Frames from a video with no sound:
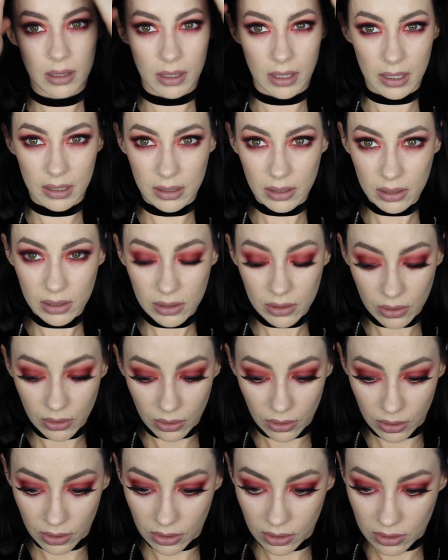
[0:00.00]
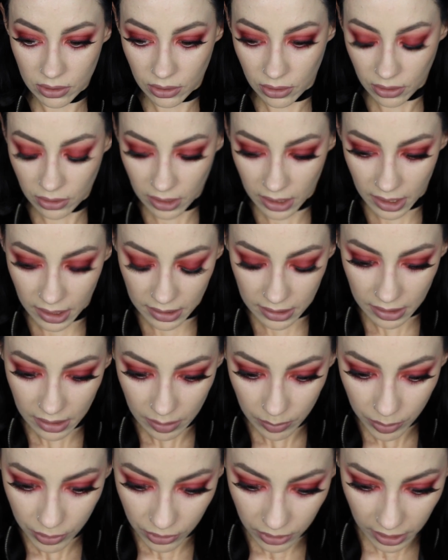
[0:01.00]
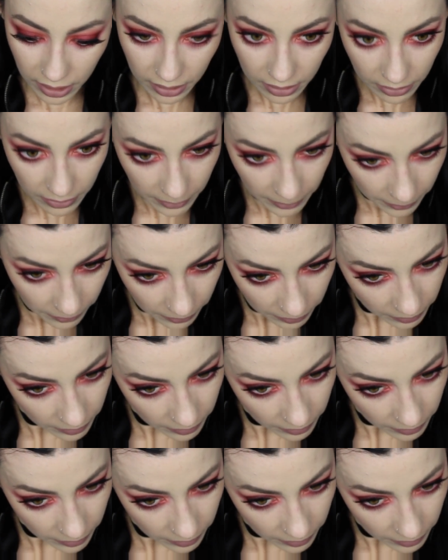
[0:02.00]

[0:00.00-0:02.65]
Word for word: these are so, so easy to put in.